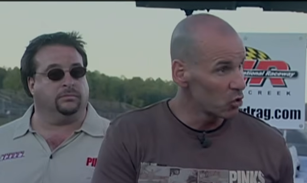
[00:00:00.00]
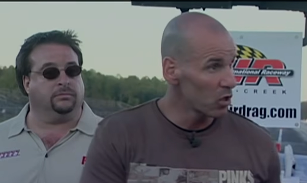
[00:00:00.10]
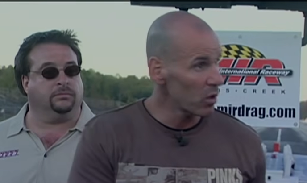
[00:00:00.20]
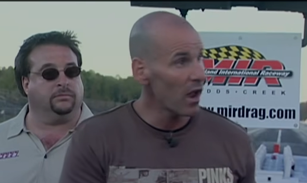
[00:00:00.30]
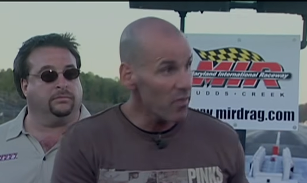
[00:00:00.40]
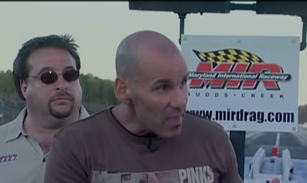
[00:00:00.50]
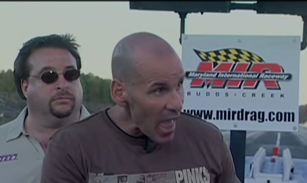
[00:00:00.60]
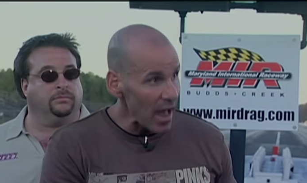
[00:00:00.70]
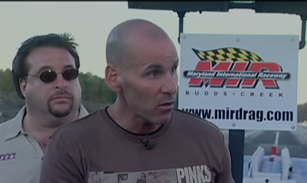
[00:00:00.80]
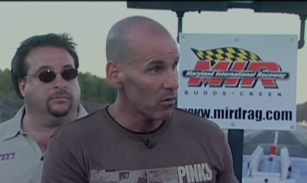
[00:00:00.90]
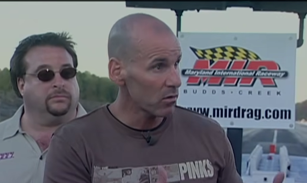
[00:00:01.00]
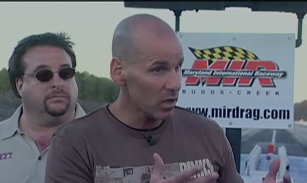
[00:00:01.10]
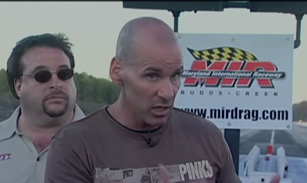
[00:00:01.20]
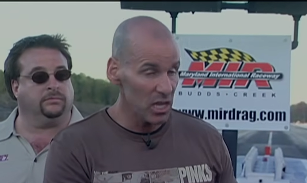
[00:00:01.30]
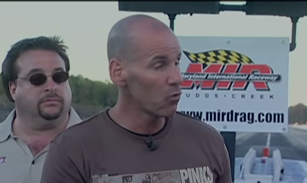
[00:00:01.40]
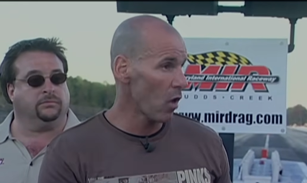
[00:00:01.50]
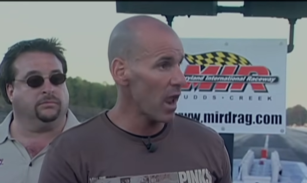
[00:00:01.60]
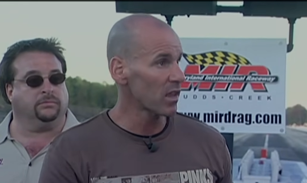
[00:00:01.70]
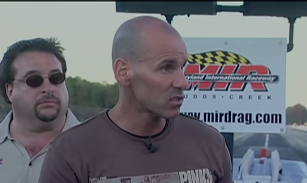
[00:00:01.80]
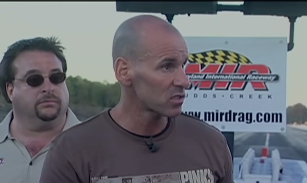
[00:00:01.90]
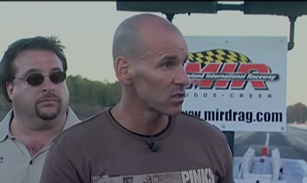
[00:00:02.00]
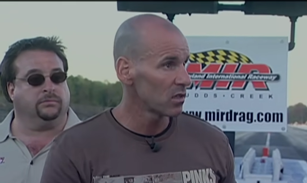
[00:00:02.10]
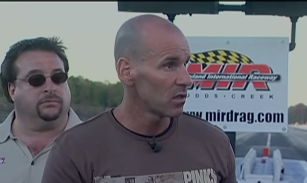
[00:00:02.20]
Speaker 1: you agree on that clean race